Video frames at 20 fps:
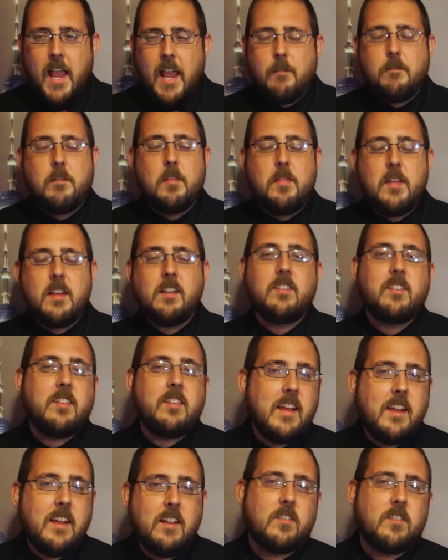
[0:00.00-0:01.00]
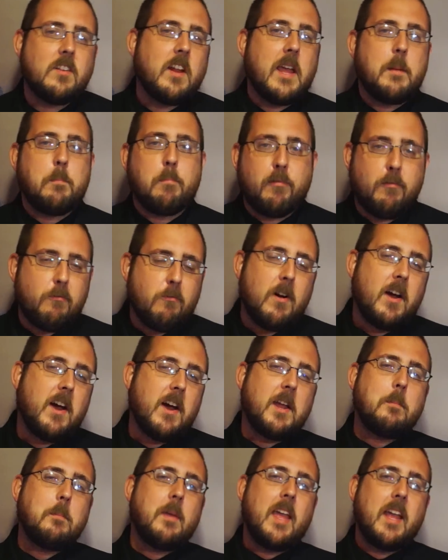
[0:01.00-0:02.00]
If this isn't a
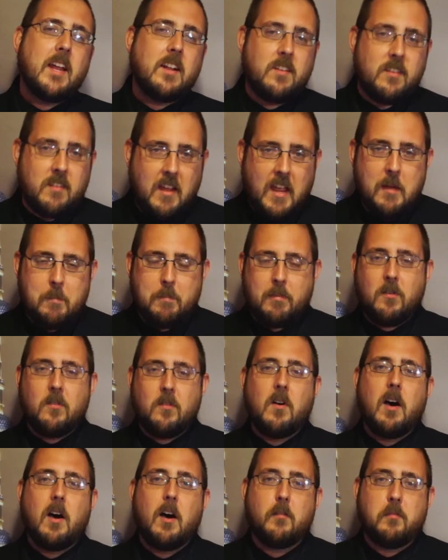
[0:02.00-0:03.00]
prime example